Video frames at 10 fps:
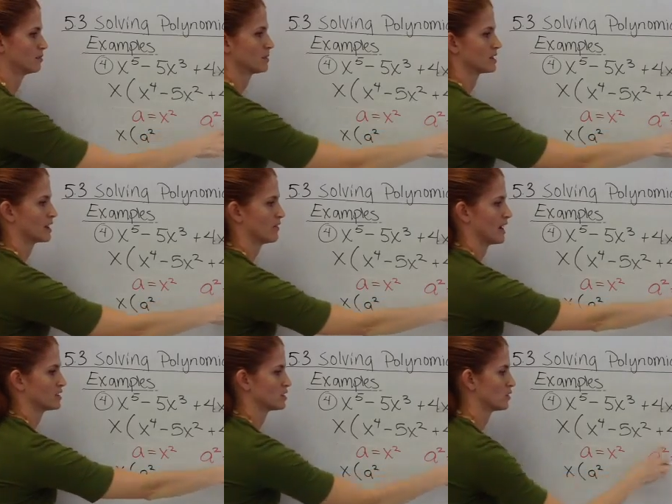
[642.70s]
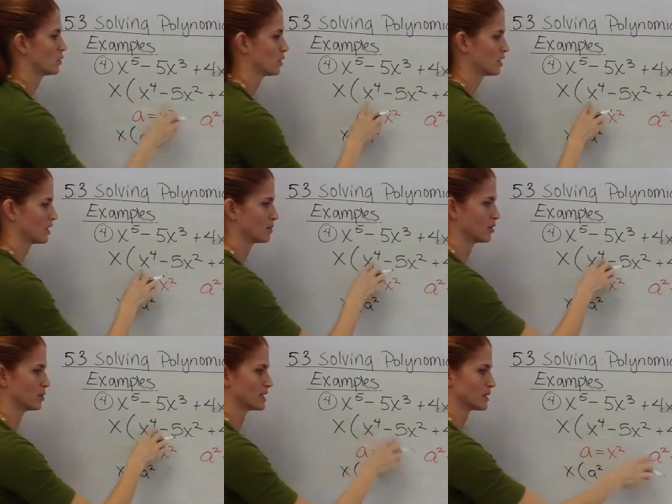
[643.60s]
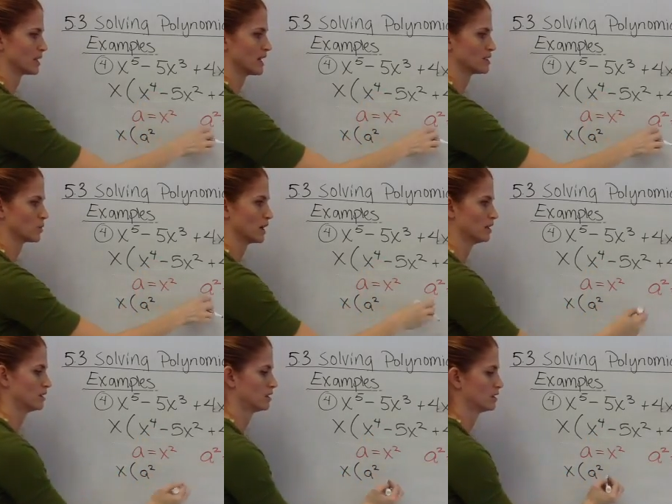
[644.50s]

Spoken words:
Because I have x to the fourth, I'm going to replace that with a squared.